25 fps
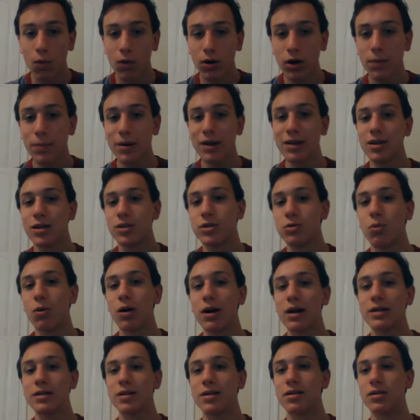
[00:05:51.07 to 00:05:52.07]
We're going to be in the
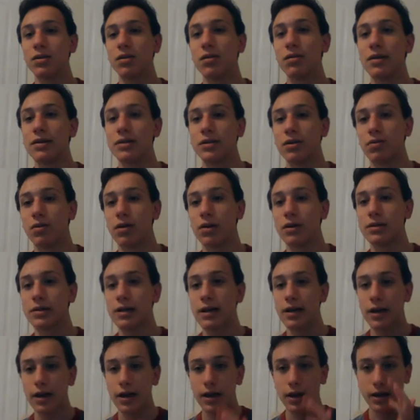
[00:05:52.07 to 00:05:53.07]
20s and 30s across
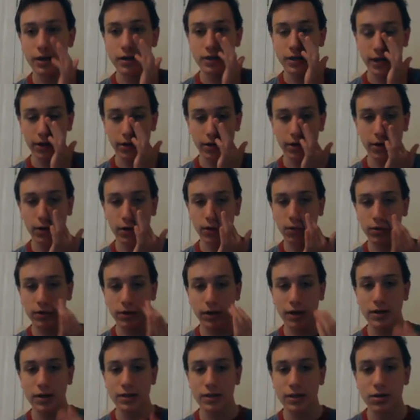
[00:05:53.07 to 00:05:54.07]
the interior
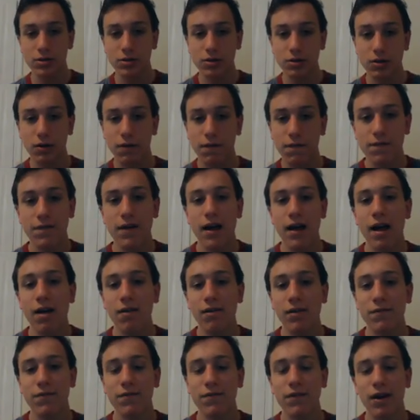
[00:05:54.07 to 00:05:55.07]
northeast here, so
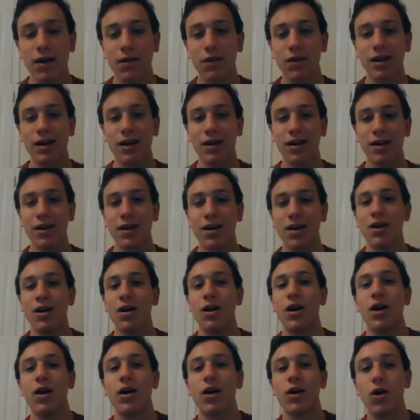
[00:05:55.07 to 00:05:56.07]
very, very
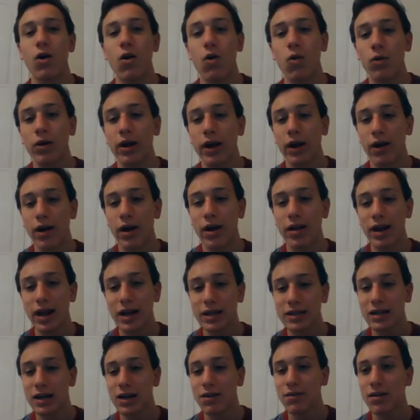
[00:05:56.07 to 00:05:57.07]
cold air. And
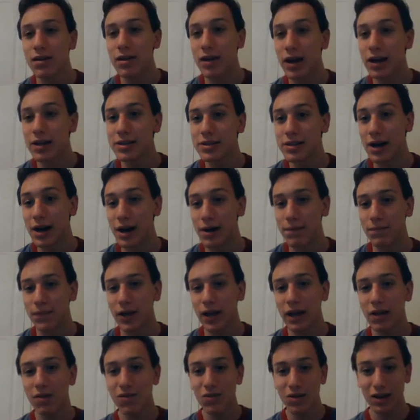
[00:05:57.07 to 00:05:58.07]
that's not even nighttime.
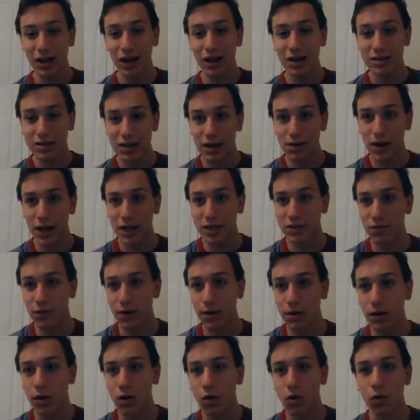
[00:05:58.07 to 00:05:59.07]
Like, even nighttime, that's
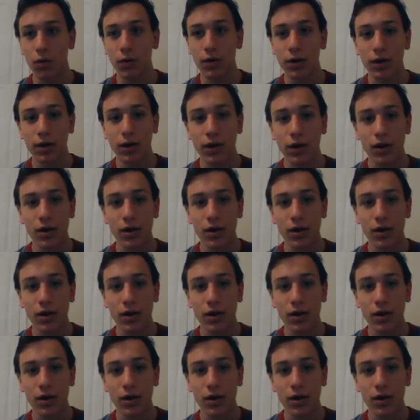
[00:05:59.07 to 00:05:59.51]
very cold.